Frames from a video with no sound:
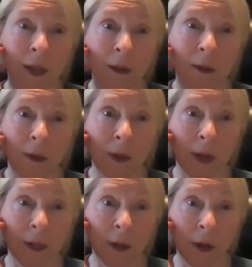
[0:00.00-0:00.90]
I
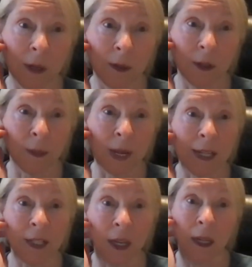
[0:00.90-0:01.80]
thought he was
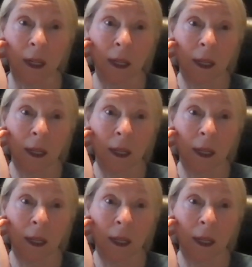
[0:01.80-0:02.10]
amazing.